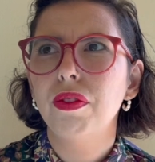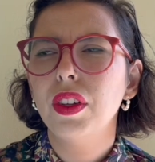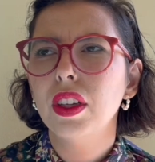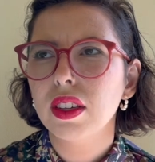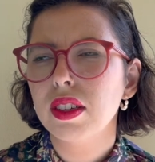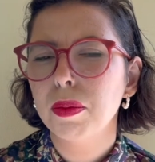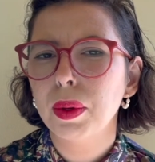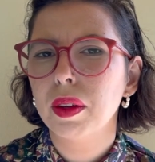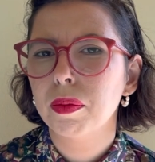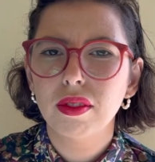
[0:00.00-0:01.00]
feels a
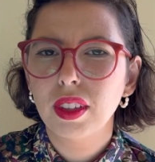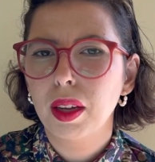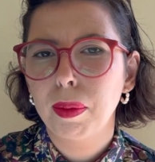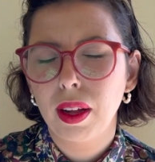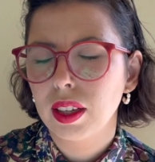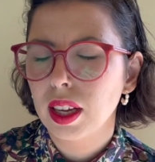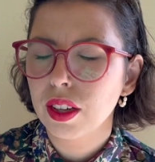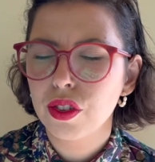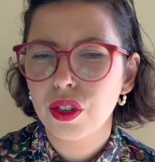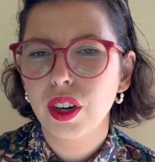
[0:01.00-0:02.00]
bit like
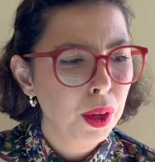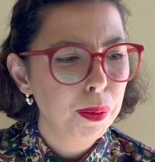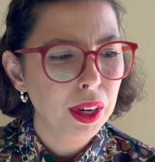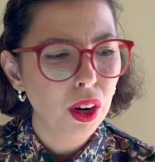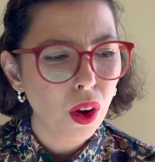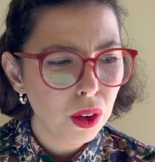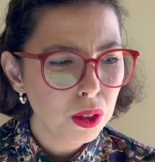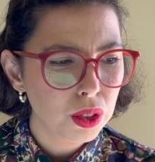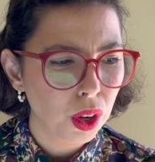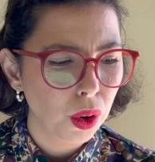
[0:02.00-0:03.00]
polyester, but it
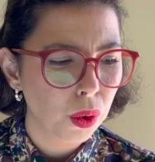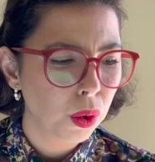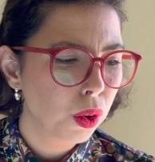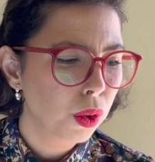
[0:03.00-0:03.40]
also